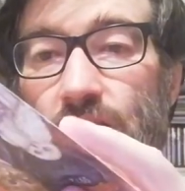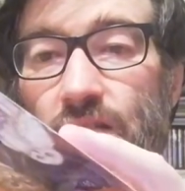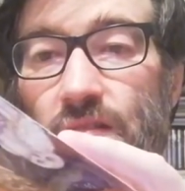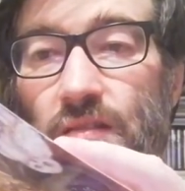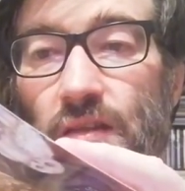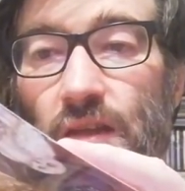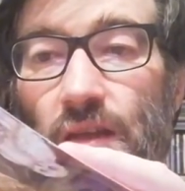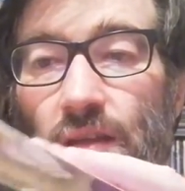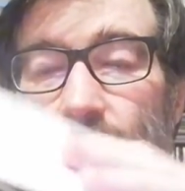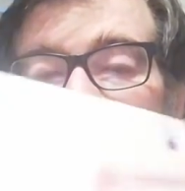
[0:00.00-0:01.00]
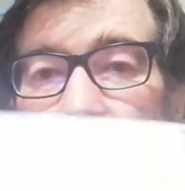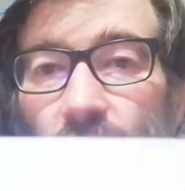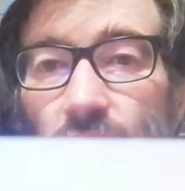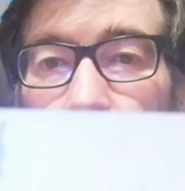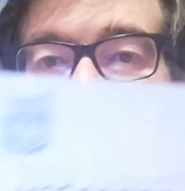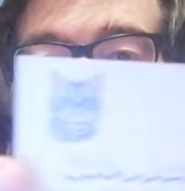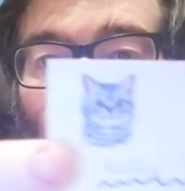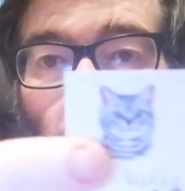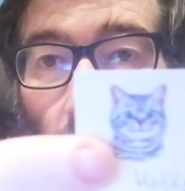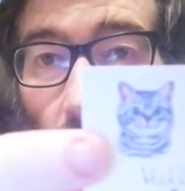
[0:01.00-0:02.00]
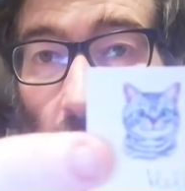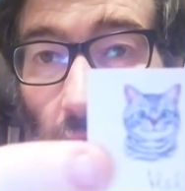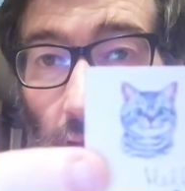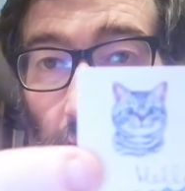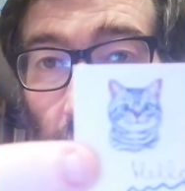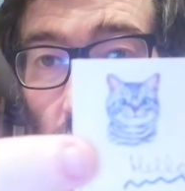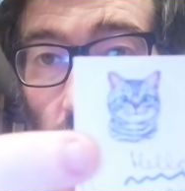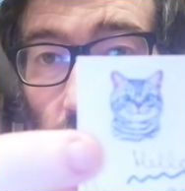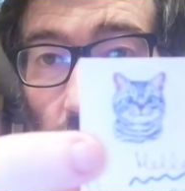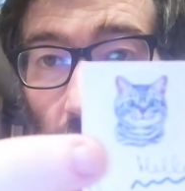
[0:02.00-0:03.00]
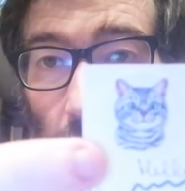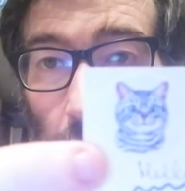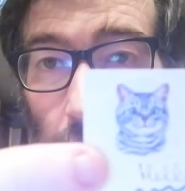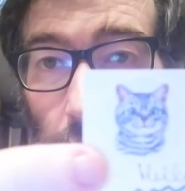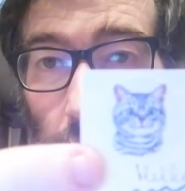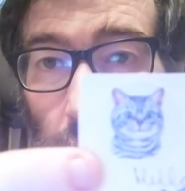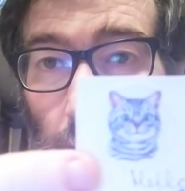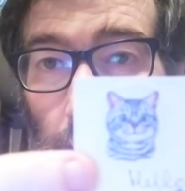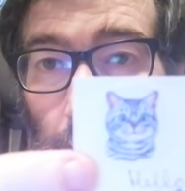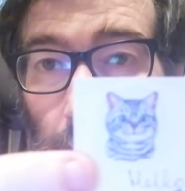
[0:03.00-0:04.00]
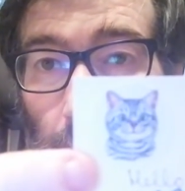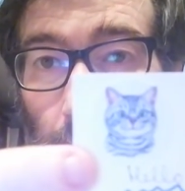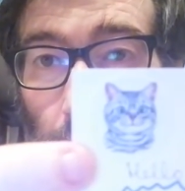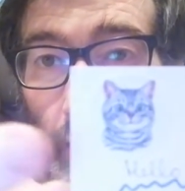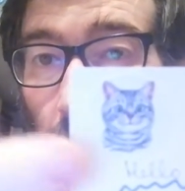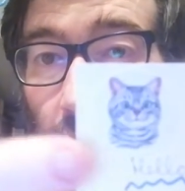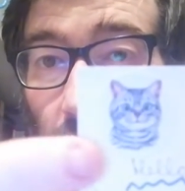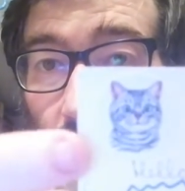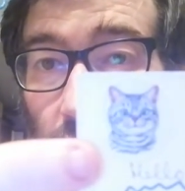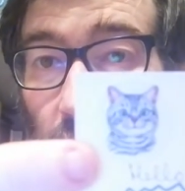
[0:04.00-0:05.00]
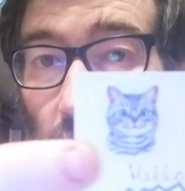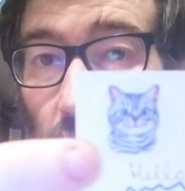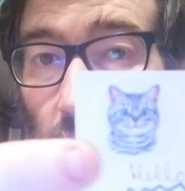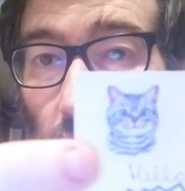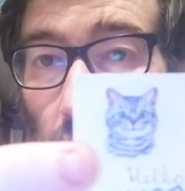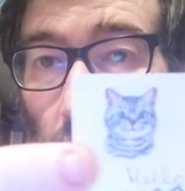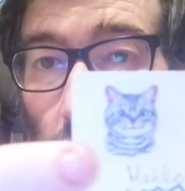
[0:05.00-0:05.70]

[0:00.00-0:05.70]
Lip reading: she sent me a cat stamp, a cat sticker,